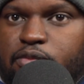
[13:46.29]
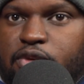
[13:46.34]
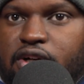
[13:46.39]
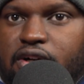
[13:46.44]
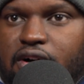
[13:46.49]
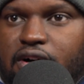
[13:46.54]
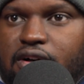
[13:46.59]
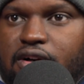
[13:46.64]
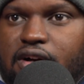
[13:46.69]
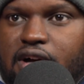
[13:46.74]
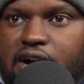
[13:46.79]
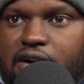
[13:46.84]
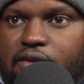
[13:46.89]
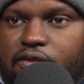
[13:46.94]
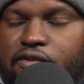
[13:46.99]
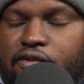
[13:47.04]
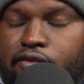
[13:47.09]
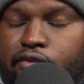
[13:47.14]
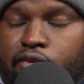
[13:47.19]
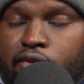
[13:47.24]
but
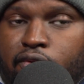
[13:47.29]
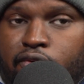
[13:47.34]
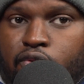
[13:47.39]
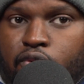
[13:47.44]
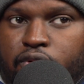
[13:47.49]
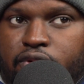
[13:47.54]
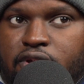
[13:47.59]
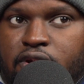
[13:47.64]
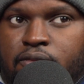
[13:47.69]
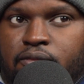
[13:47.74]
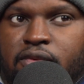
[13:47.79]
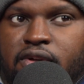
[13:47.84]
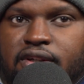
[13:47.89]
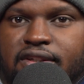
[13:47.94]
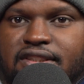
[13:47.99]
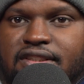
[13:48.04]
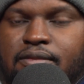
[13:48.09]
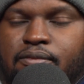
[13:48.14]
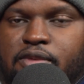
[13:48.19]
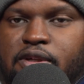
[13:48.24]
for them,
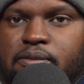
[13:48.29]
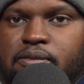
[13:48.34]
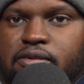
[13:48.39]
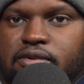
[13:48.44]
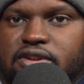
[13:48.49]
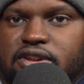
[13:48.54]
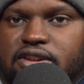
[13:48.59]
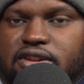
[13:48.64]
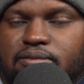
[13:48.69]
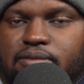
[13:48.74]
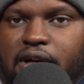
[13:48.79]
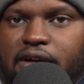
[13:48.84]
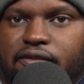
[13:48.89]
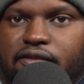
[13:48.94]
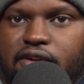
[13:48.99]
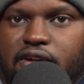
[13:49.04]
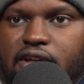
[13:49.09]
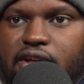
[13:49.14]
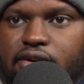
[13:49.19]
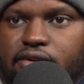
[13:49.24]
because some people just might
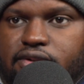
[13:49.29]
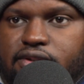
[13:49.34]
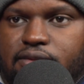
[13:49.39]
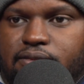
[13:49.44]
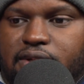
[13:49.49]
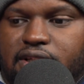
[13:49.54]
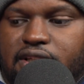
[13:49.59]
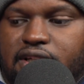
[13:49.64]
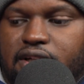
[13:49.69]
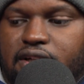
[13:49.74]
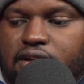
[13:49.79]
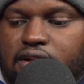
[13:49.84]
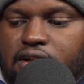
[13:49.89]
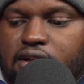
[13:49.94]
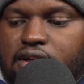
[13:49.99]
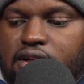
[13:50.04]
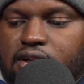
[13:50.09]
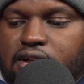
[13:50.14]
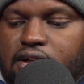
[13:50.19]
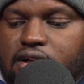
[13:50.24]
forget or something like
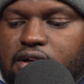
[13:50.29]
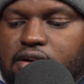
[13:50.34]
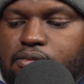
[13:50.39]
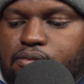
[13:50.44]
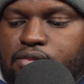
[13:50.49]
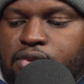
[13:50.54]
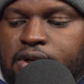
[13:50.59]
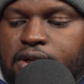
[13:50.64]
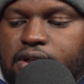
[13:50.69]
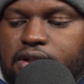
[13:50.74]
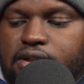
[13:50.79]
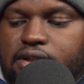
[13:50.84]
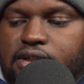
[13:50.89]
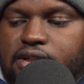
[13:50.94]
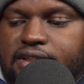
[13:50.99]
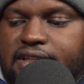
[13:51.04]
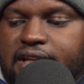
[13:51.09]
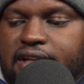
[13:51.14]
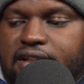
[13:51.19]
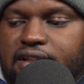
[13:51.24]
that. But
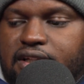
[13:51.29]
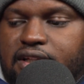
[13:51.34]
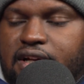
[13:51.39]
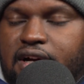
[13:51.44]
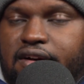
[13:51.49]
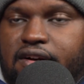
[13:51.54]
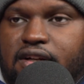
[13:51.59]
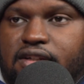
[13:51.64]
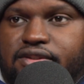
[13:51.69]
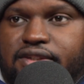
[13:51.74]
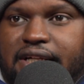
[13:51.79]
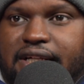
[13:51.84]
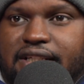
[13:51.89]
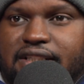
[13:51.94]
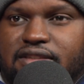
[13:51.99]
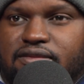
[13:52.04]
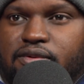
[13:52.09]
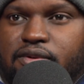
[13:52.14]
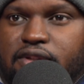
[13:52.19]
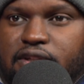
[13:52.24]
technically in our contract
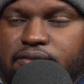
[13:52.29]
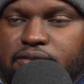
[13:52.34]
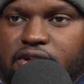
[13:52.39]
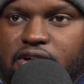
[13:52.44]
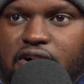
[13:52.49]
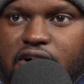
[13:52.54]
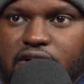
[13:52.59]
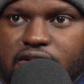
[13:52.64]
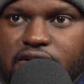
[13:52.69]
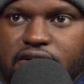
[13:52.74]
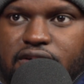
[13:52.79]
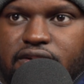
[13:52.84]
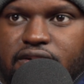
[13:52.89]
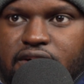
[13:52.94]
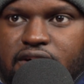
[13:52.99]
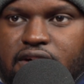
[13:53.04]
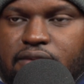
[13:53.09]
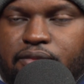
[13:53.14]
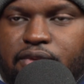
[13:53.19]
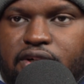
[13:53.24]
is for them to call it,
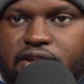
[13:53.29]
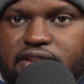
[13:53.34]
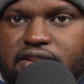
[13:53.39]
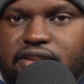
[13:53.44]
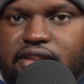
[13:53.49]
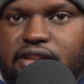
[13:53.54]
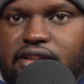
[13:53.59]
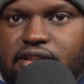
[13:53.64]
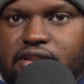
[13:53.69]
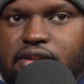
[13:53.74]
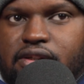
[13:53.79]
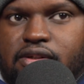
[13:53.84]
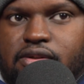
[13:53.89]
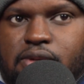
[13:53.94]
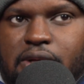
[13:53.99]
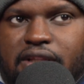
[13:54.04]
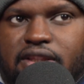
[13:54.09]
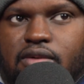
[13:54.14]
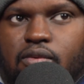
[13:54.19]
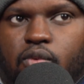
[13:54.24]
because
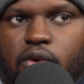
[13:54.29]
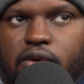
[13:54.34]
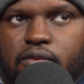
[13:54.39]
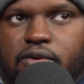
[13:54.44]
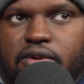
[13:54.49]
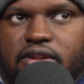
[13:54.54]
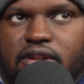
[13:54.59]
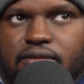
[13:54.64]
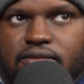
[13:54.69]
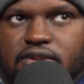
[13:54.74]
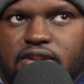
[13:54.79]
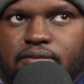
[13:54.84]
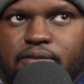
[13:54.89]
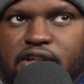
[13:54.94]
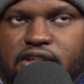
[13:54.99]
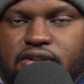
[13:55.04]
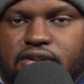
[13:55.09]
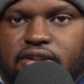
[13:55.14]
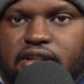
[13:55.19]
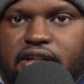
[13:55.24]
you have to work with them to
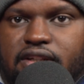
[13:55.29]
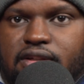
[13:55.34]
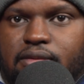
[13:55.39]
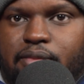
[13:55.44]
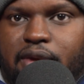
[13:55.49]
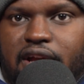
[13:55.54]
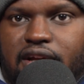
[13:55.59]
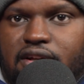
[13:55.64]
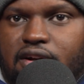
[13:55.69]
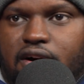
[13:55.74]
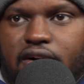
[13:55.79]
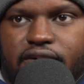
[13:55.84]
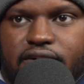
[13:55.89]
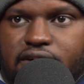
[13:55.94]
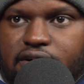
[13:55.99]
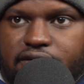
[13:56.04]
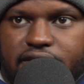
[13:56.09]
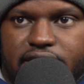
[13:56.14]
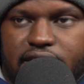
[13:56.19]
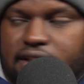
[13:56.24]
make sure they're in the backyard
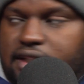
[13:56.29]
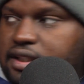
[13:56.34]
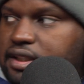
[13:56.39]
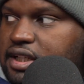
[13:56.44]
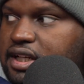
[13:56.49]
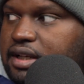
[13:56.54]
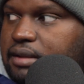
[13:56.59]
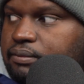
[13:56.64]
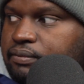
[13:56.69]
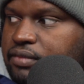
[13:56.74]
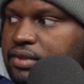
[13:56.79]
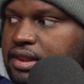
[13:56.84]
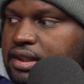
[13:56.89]
and everything like that.